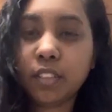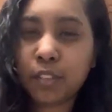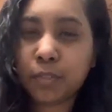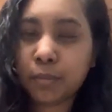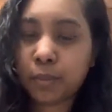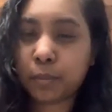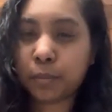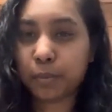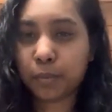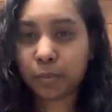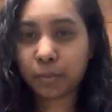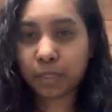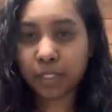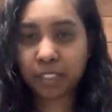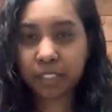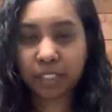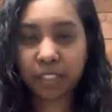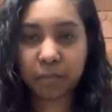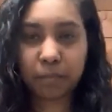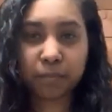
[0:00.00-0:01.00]
Let me pull
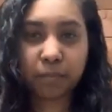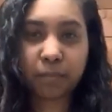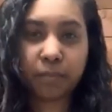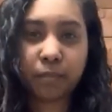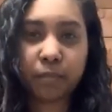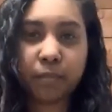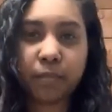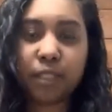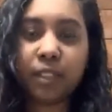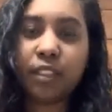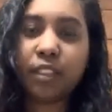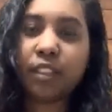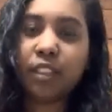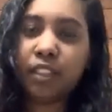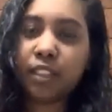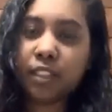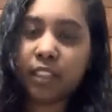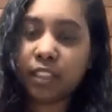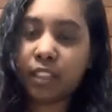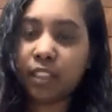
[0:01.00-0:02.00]
back.
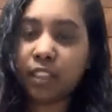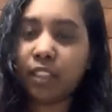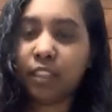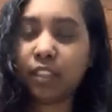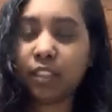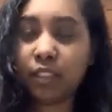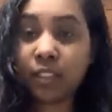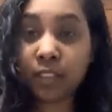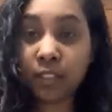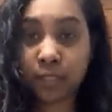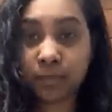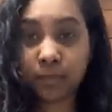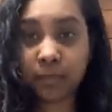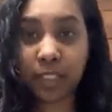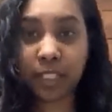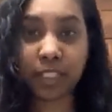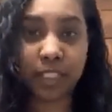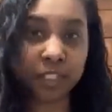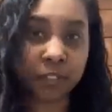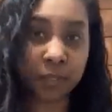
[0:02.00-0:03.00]
I'm
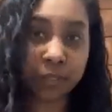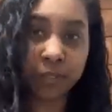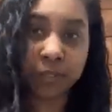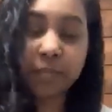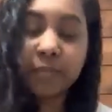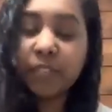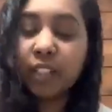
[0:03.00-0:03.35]
getting old.